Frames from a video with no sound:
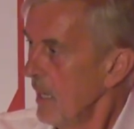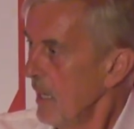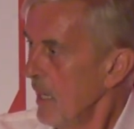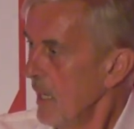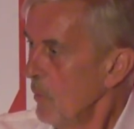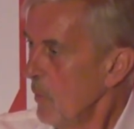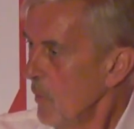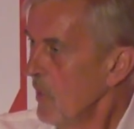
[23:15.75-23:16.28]

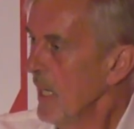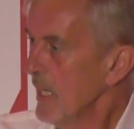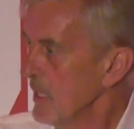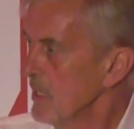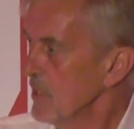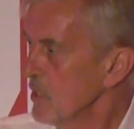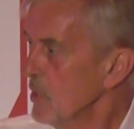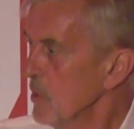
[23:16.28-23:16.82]
we won't get
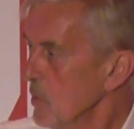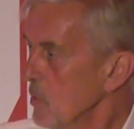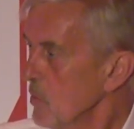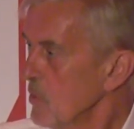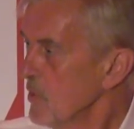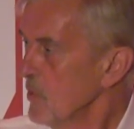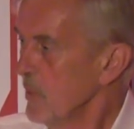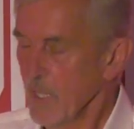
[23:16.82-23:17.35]
these
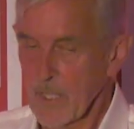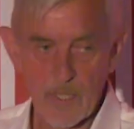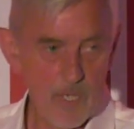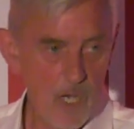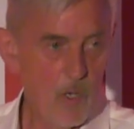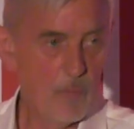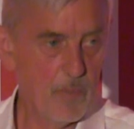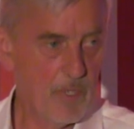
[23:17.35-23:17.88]
calls, we'd
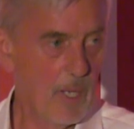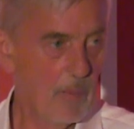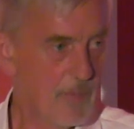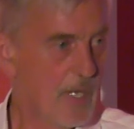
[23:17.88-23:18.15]
open up,